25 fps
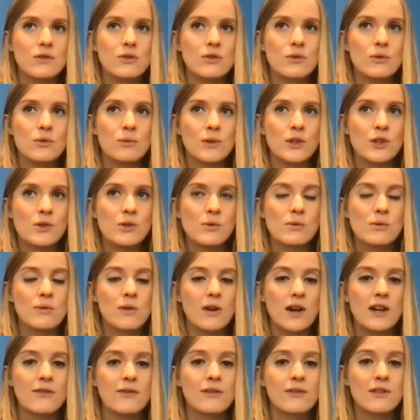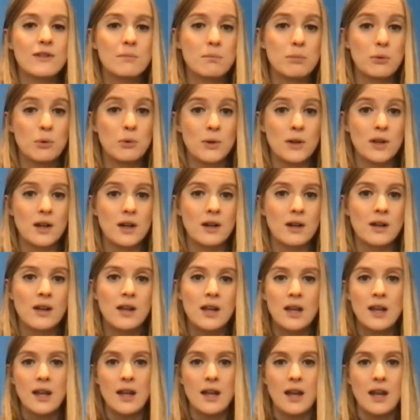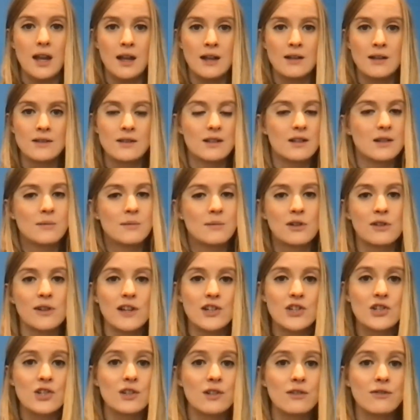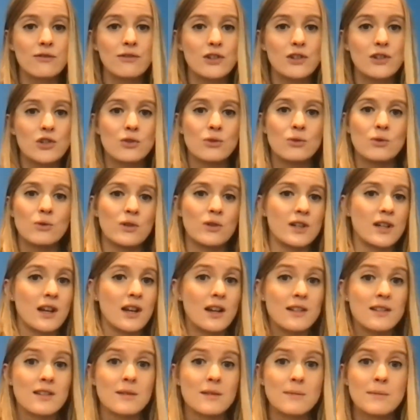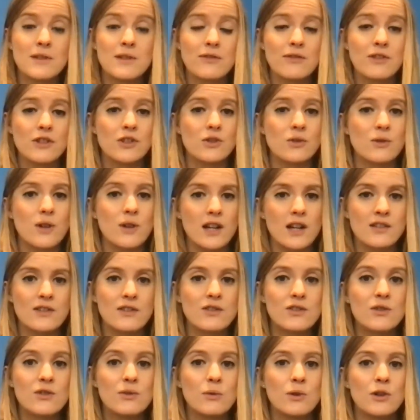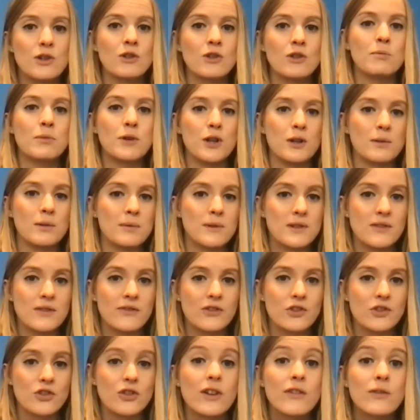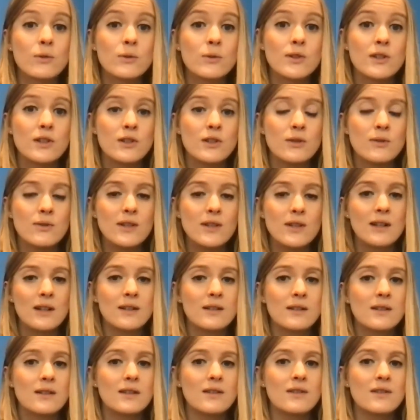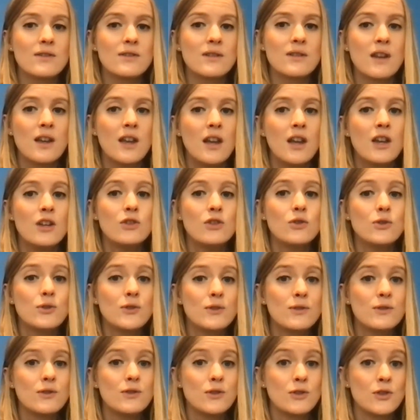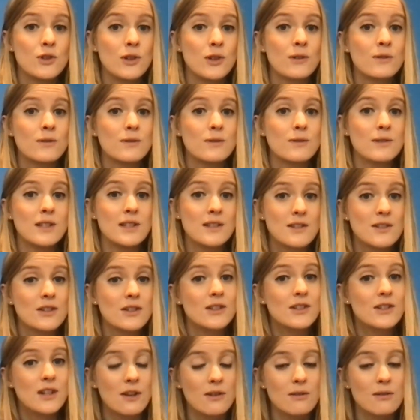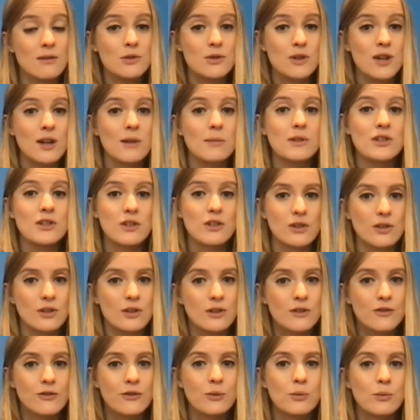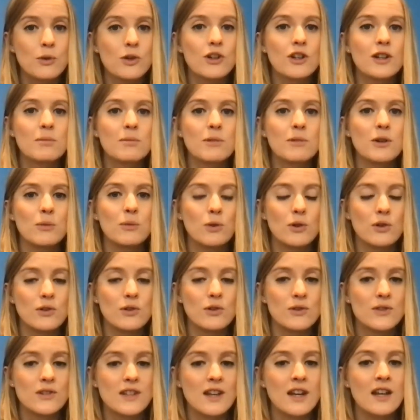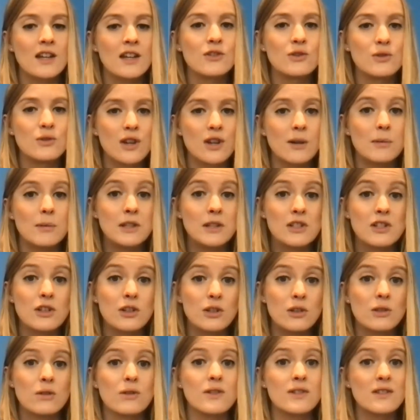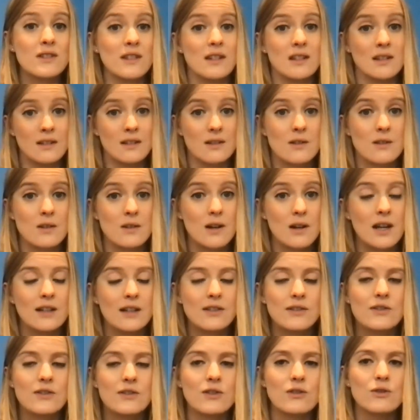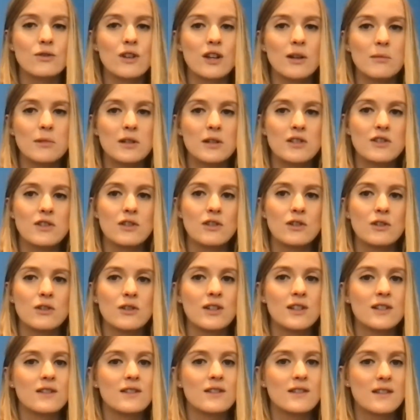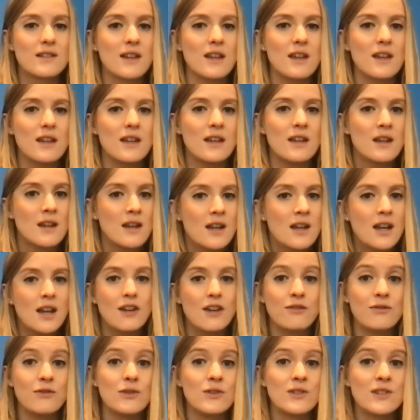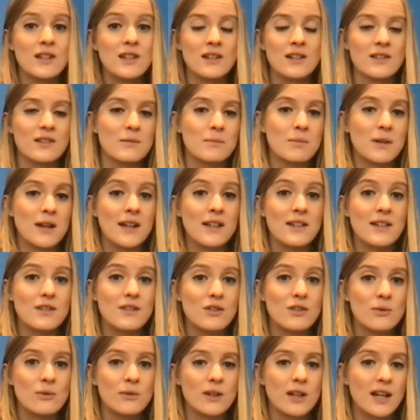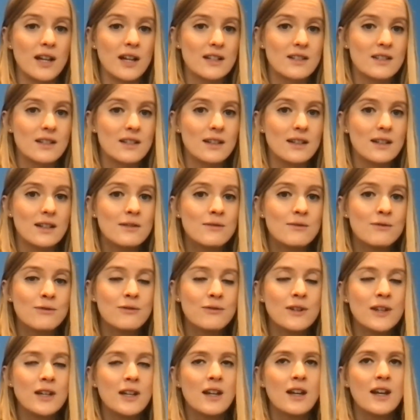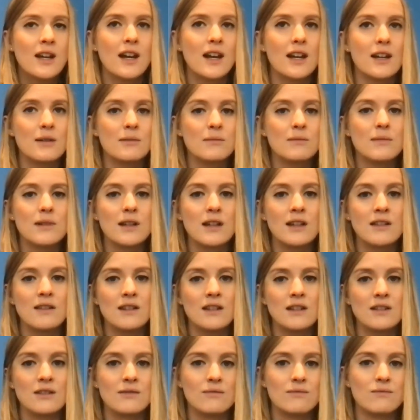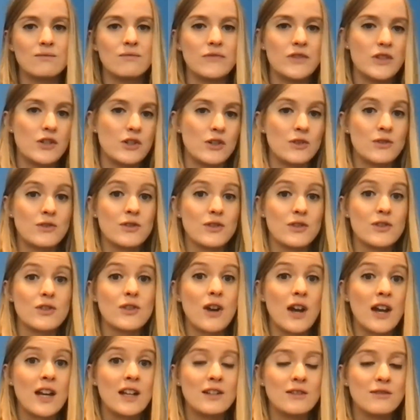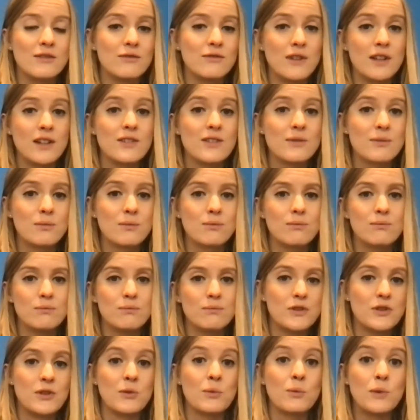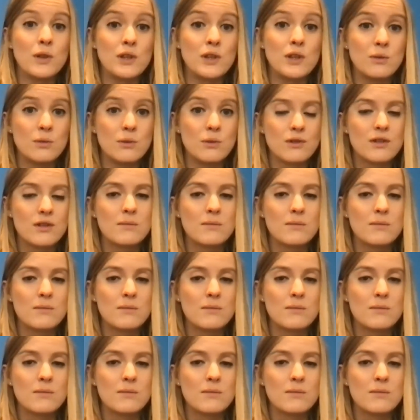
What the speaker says: when you arrive at the border and an immigration official or a customs official asks you what your purpose for travel to New Zealand is, you don't necessarily tell them you're coming to look for work, but what you say is you're coming to look, see, and decide. So you're coming to look and see if New Zealand's a place that you would like to live, and then, you know, decide if that's, you know, where you want to